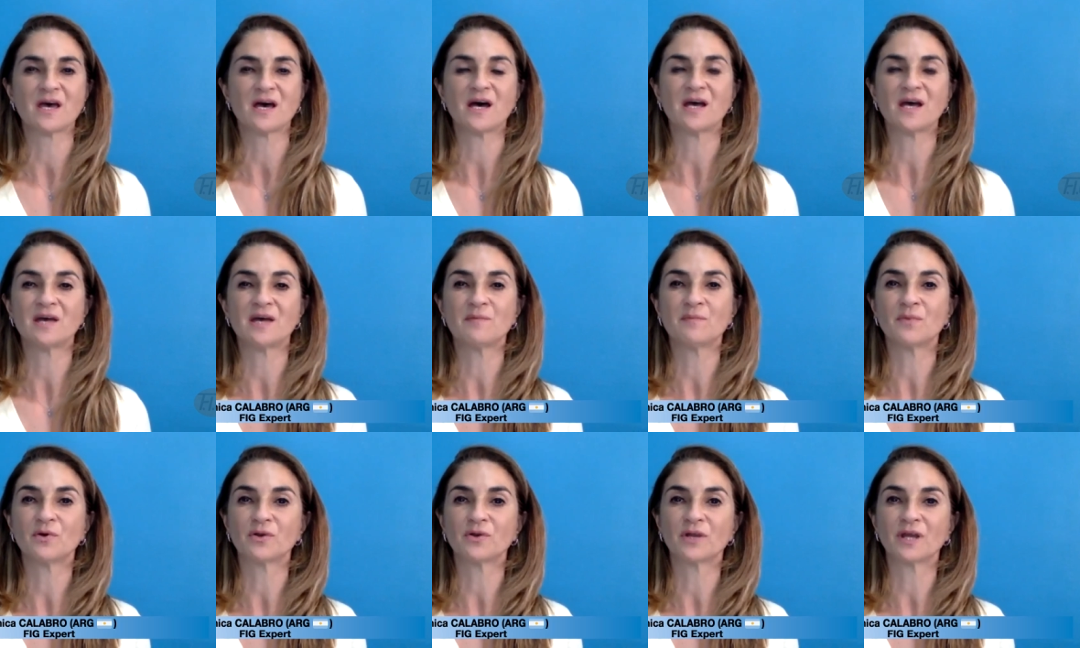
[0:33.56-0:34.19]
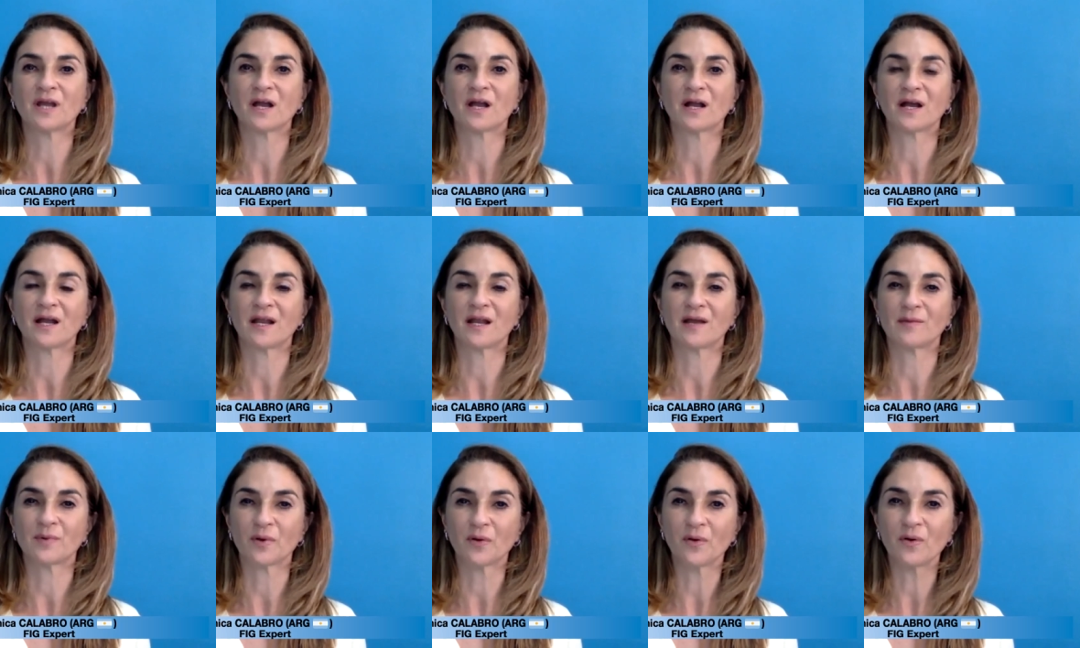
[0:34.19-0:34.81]
I am Monica
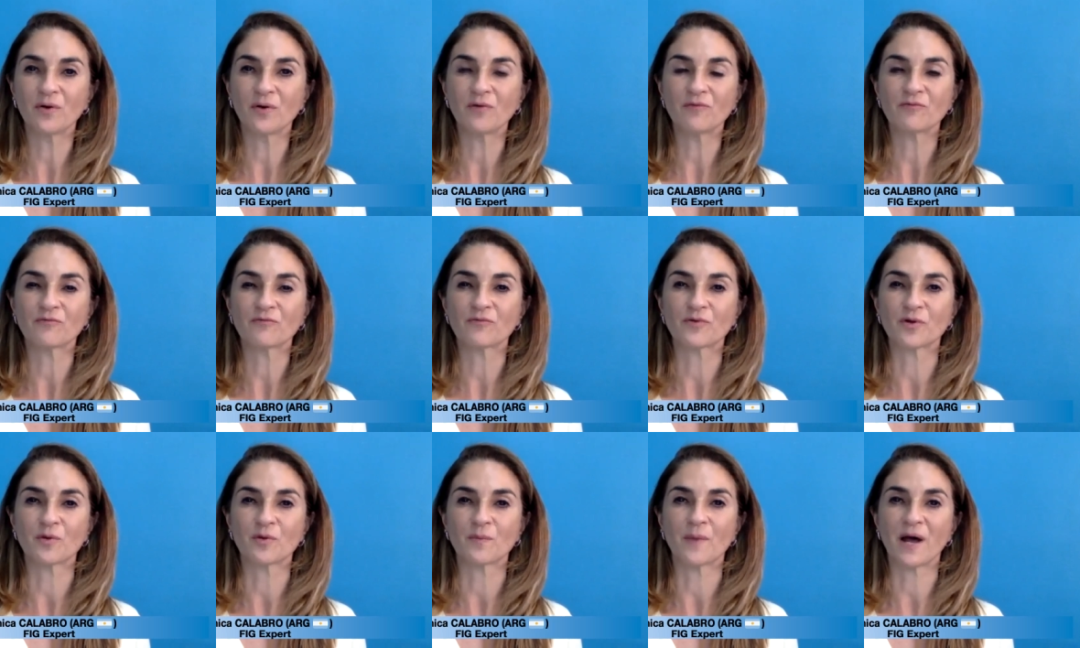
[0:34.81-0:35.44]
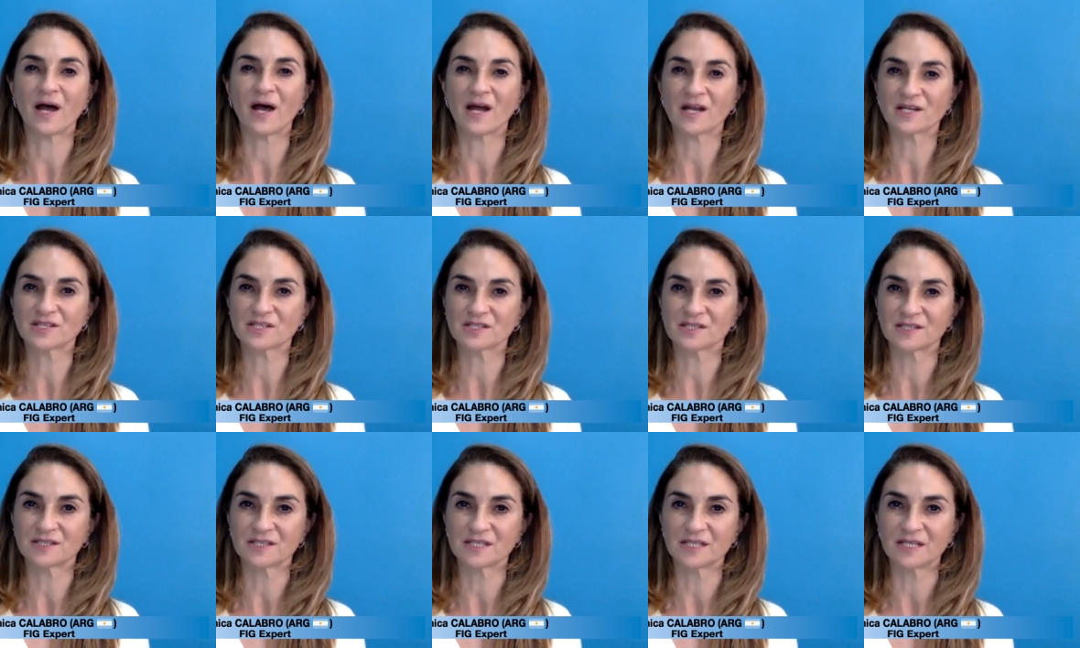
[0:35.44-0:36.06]
Calabró from
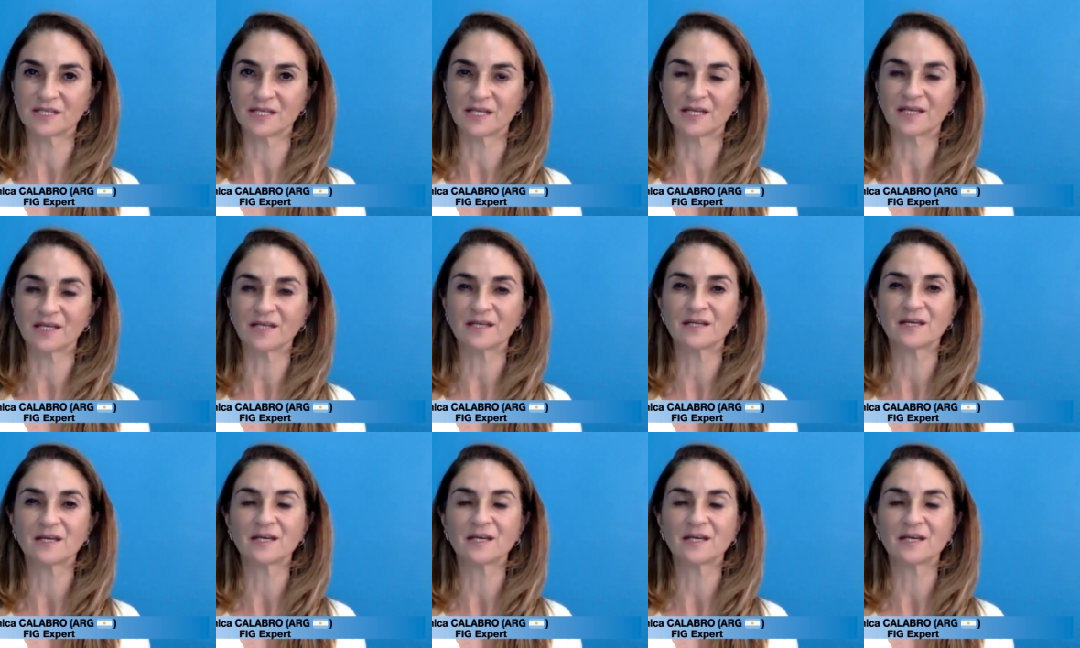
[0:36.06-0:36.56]
Argentina,